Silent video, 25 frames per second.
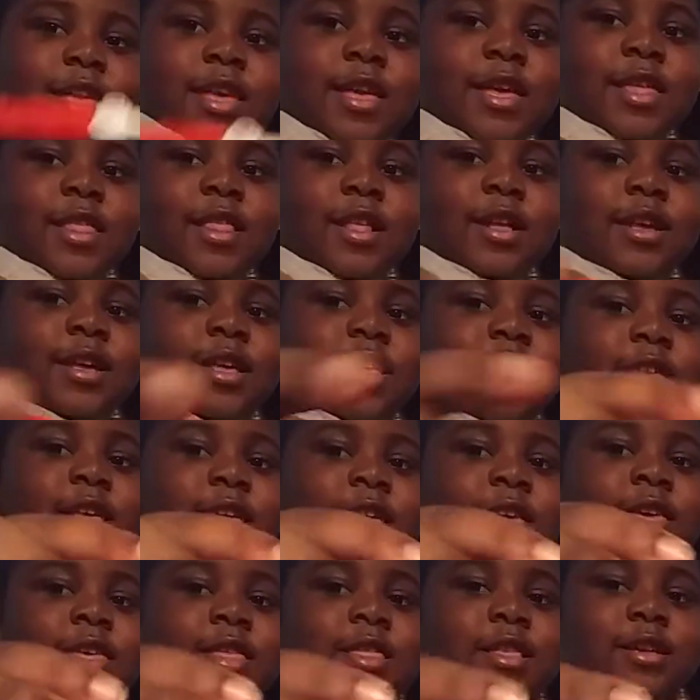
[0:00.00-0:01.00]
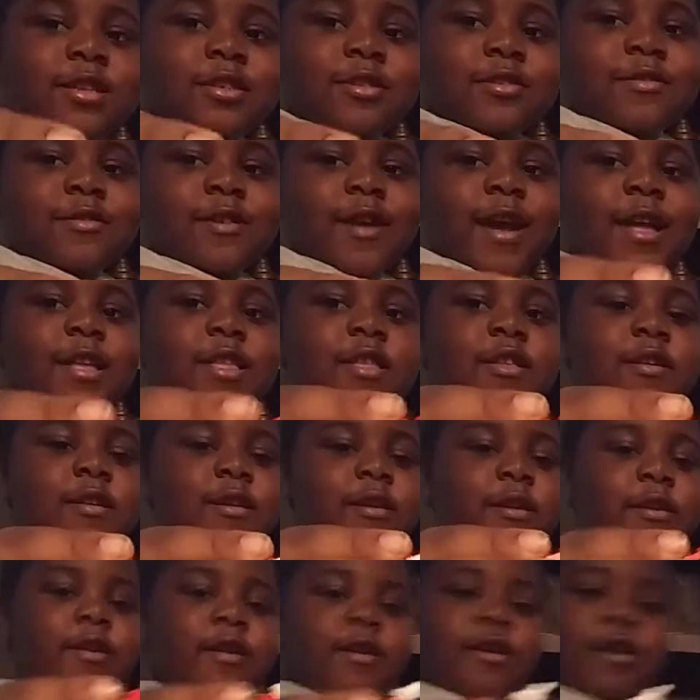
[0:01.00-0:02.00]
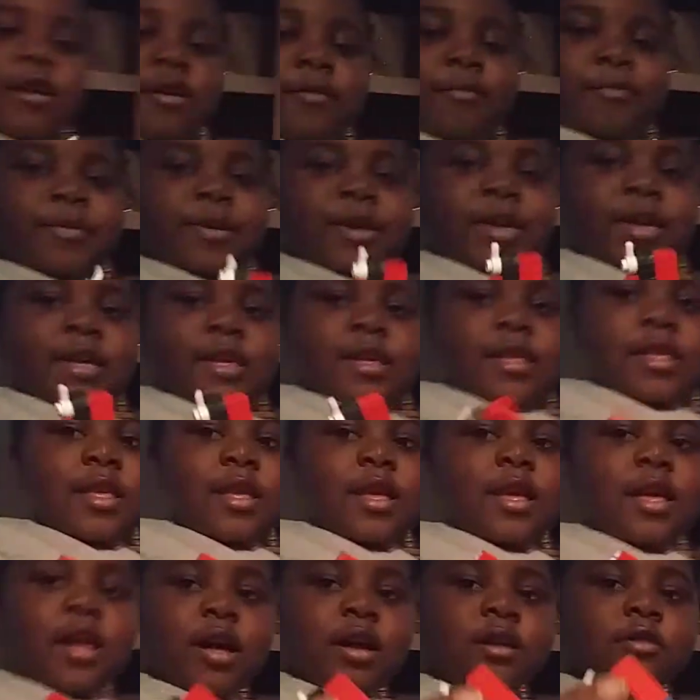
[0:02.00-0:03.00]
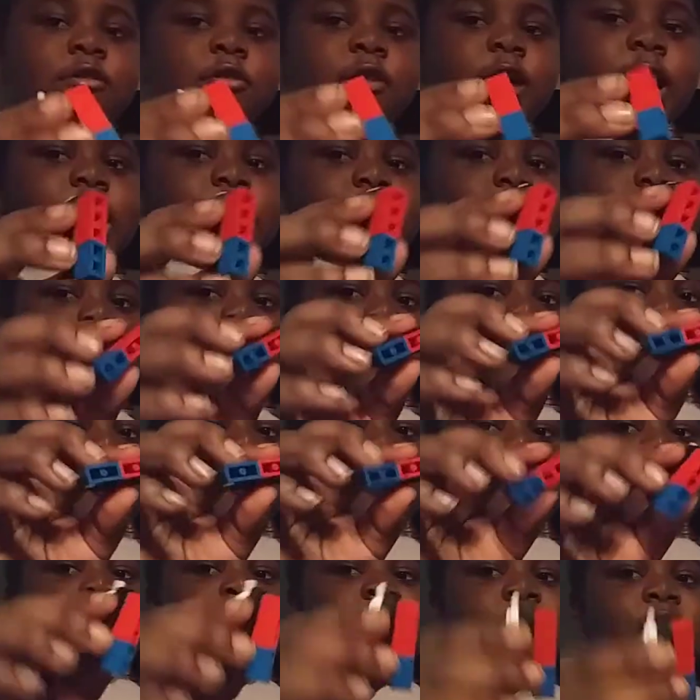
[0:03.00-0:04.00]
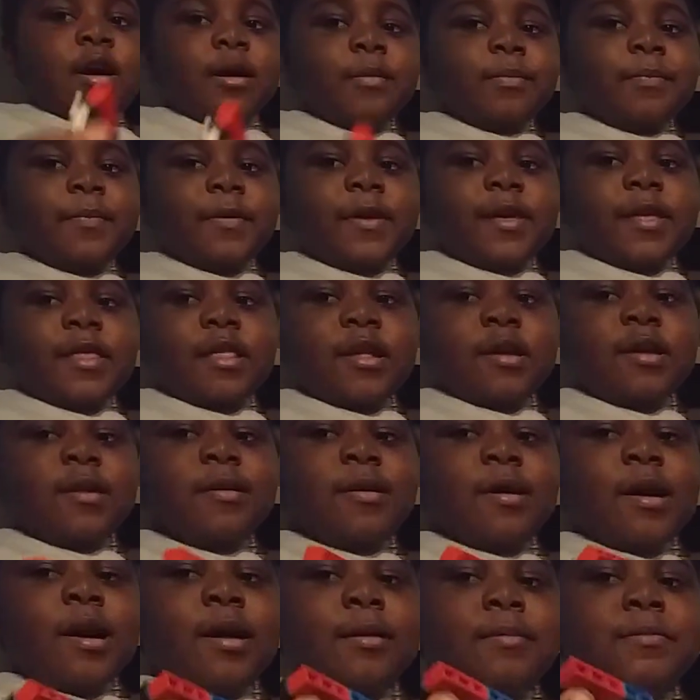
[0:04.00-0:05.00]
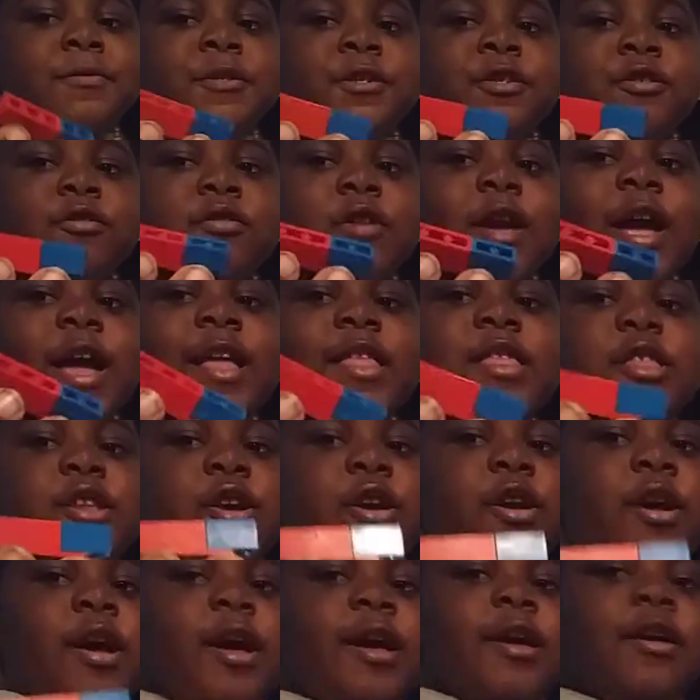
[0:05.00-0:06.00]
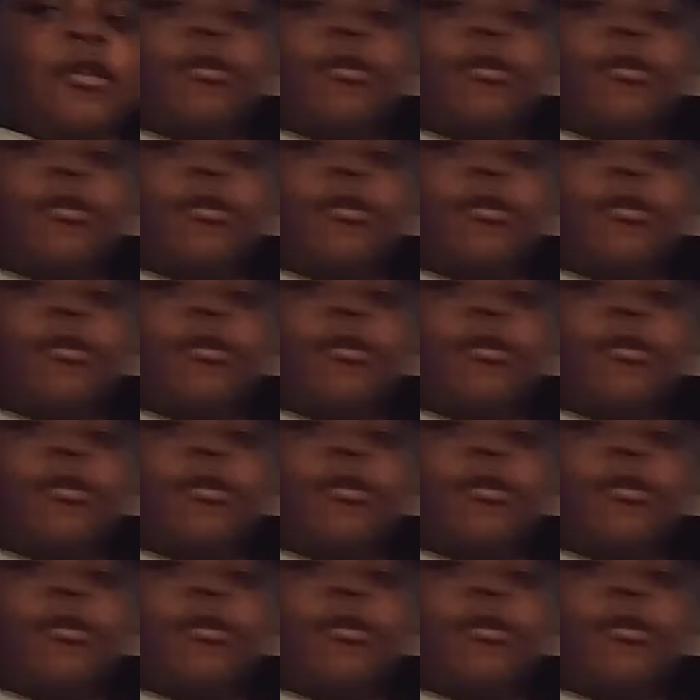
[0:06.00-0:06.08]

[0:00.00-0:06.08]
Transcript: It's a it's a tractor. A tra- a, piece, a piece of a piece of, a tractor. I'm